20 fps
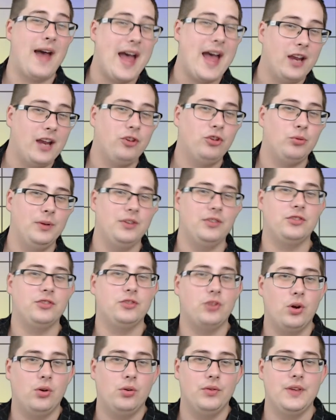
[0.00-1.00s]
actually
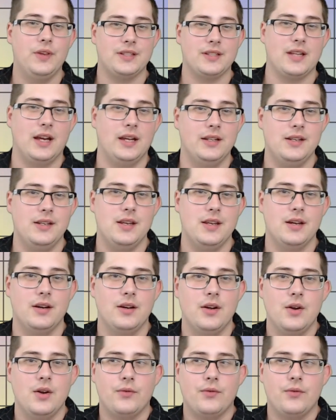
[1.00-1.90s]
stole this idea